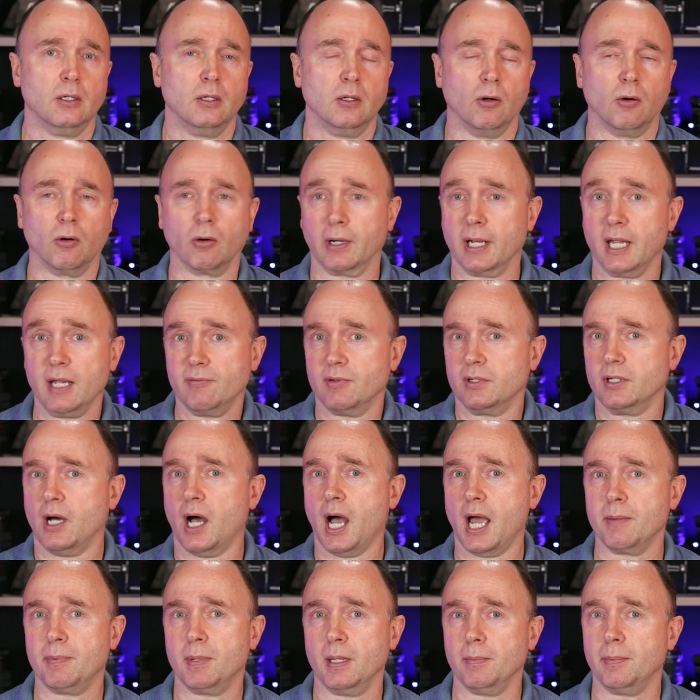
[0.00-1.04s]
or even
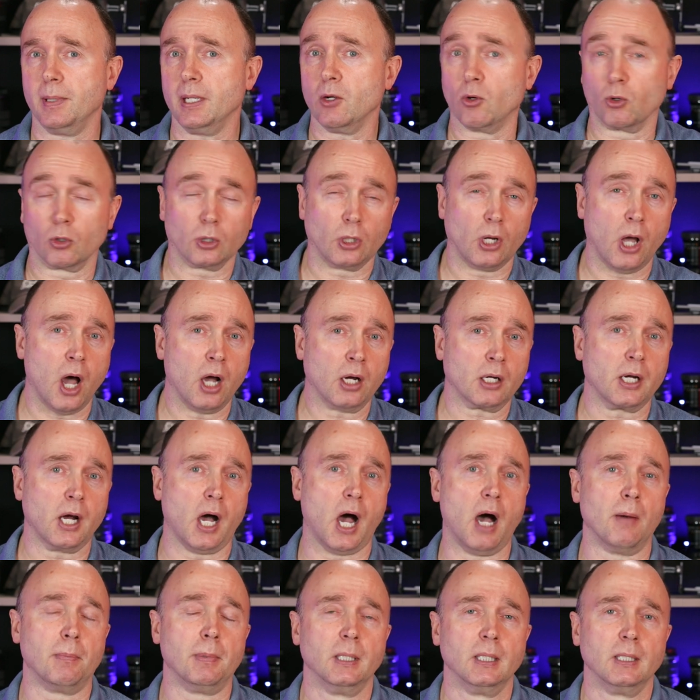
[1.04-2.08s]
IPB or
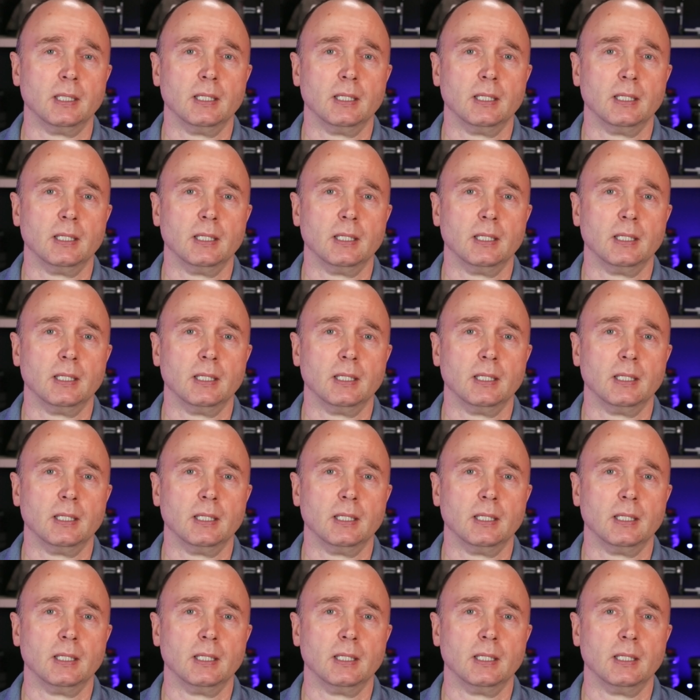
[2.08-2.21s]
Longop.